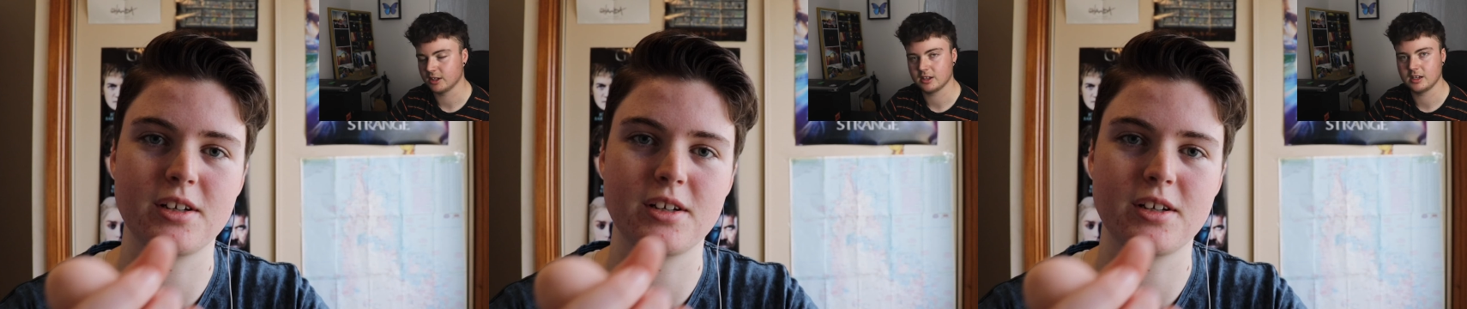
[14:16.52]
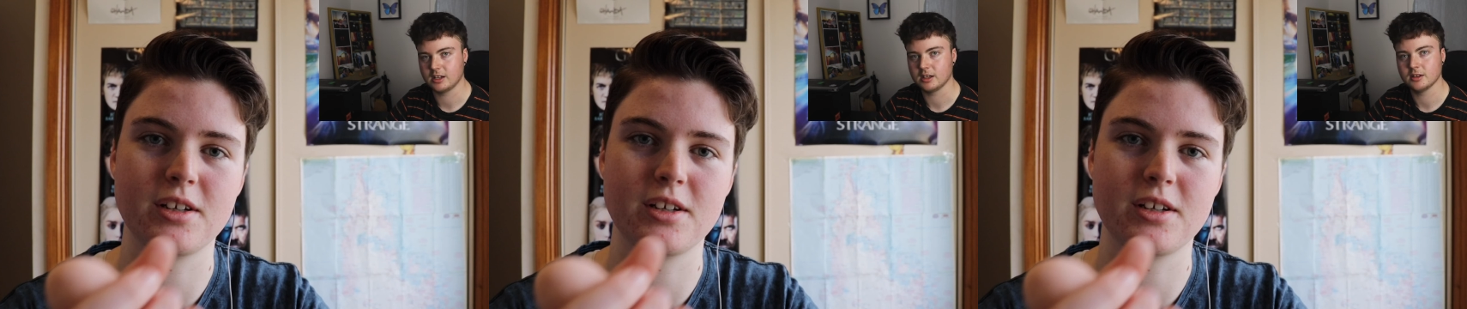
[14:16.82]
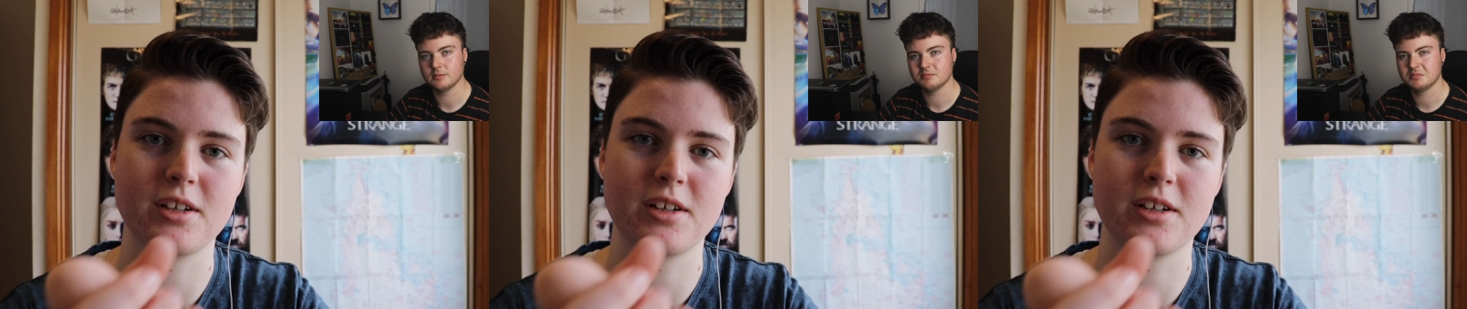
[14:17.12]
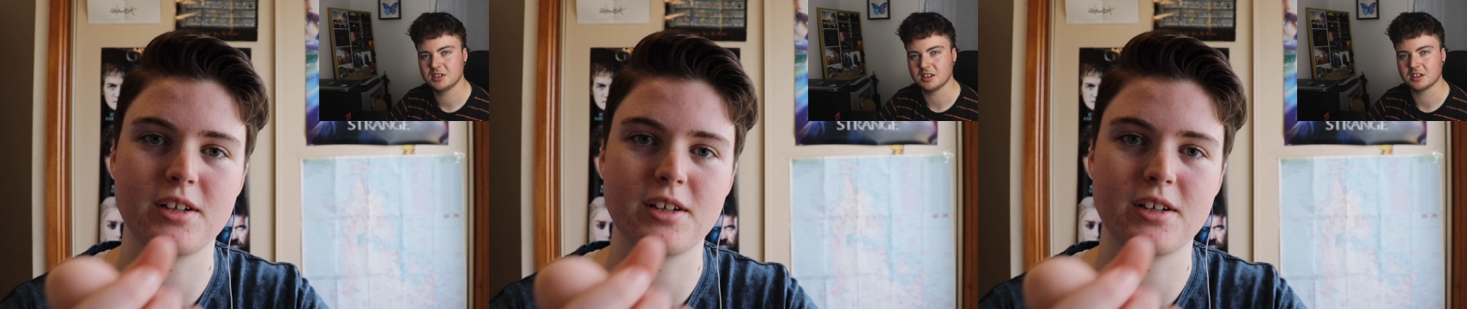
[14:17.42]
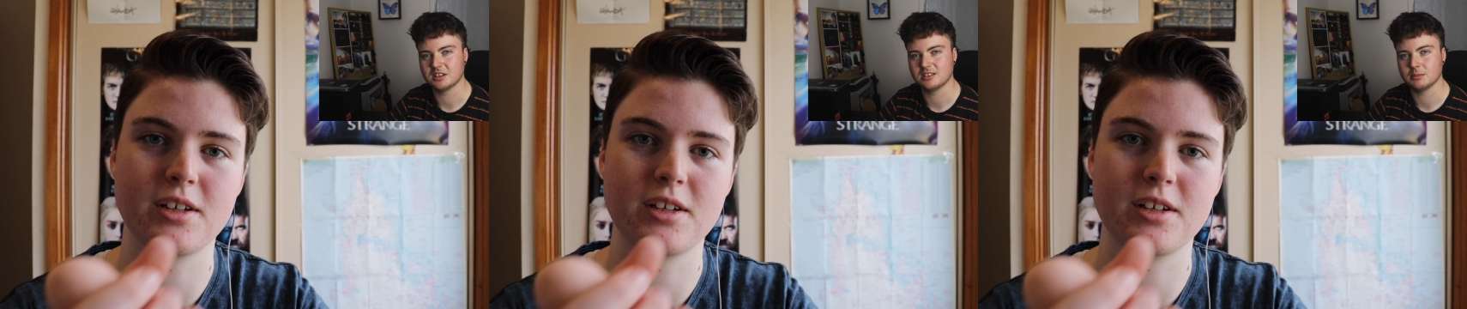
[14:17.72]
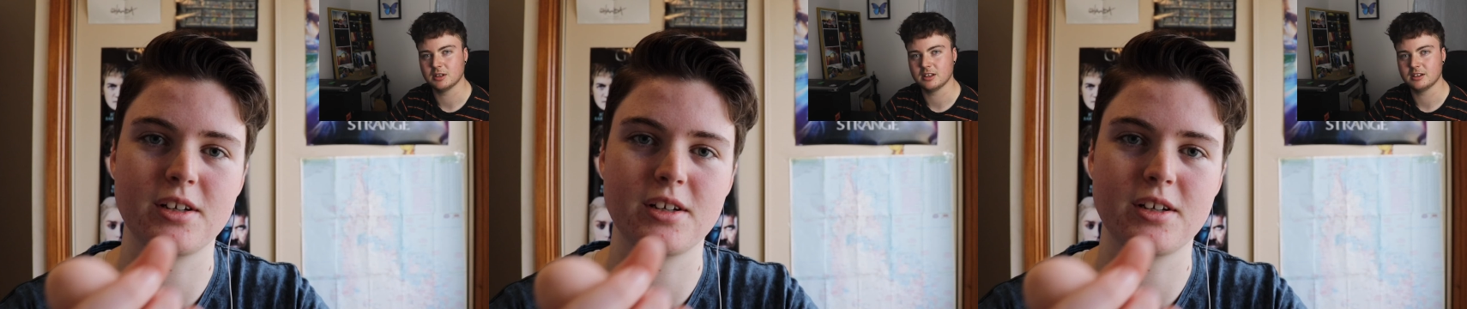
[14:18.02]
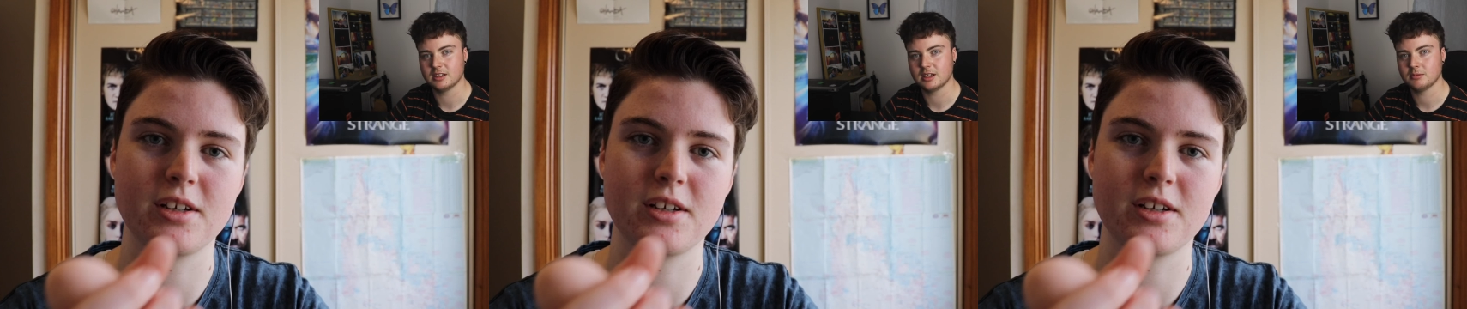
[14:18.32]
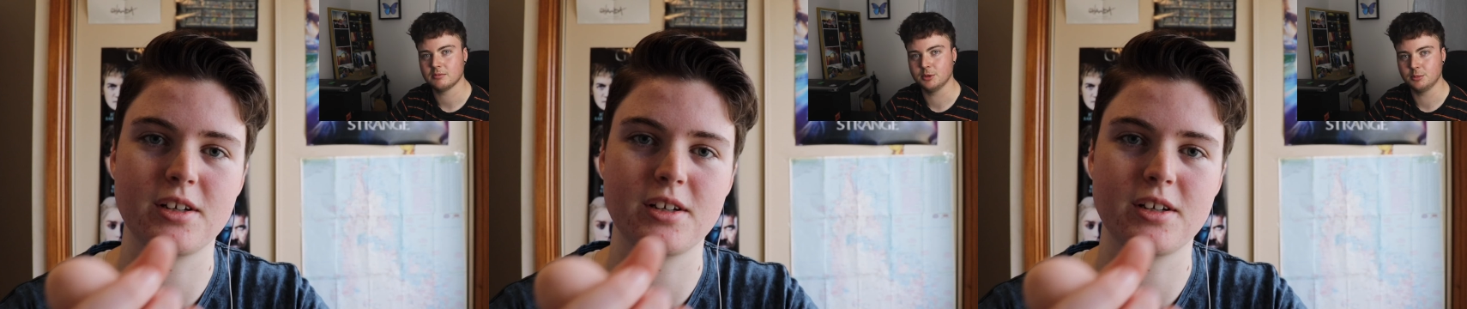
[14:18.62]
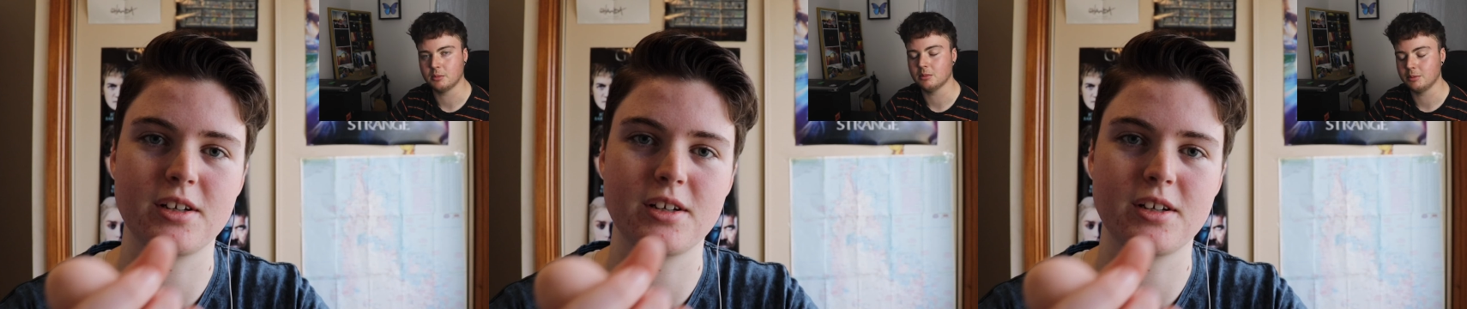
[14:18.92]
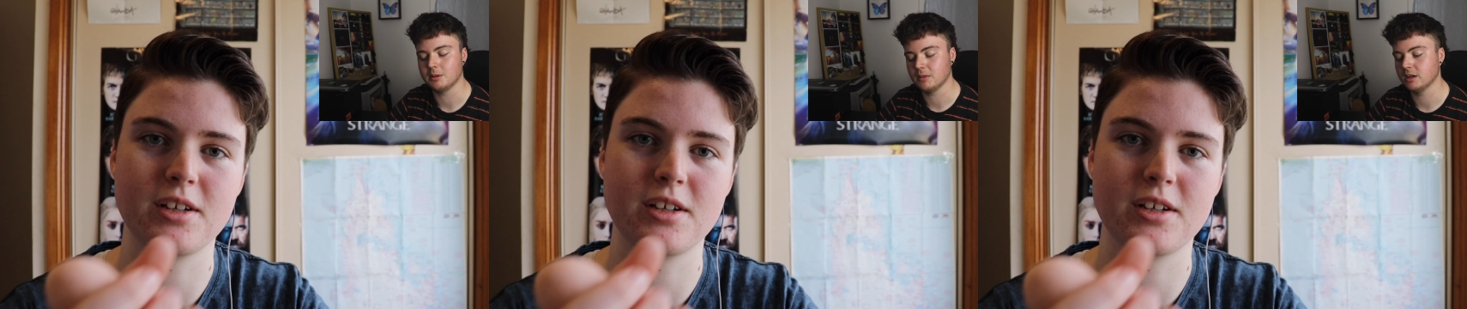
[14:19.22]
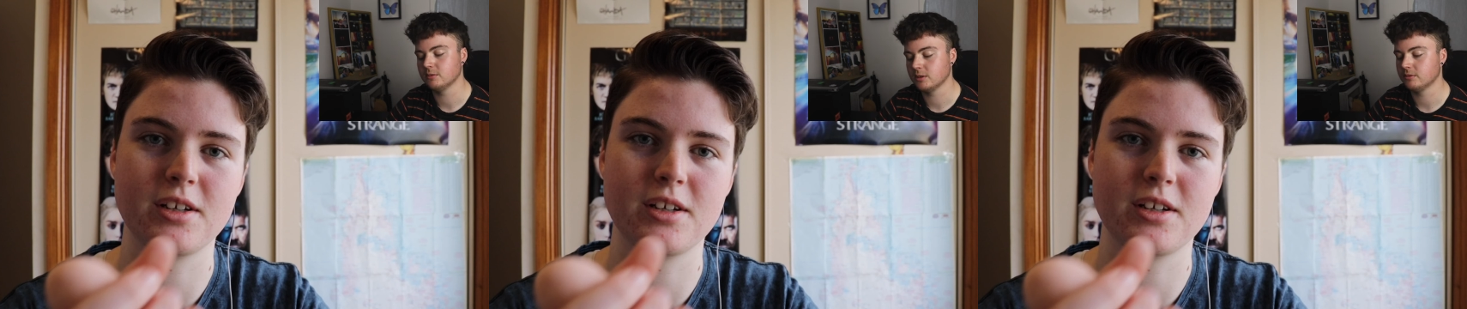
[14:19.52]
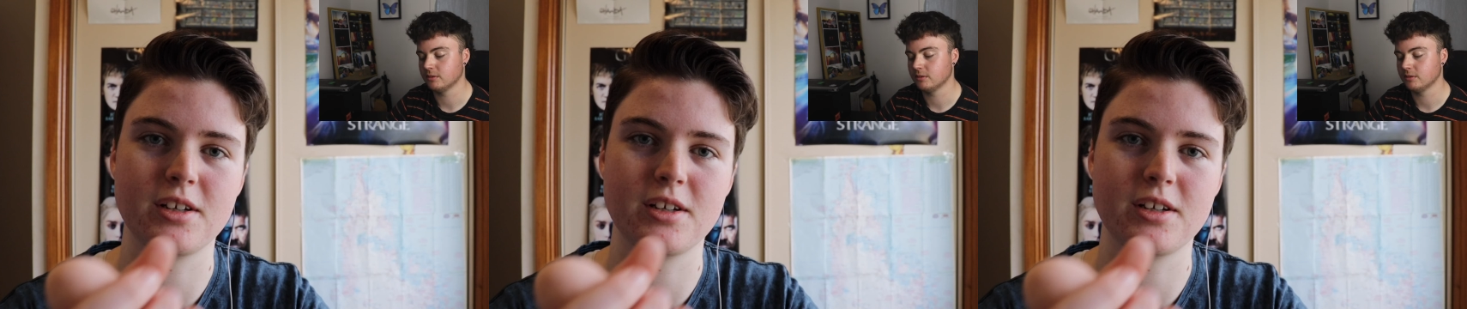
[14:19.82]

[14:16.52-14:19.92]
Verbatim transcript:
Speaker 1: like any silicone similar to that would probably benefit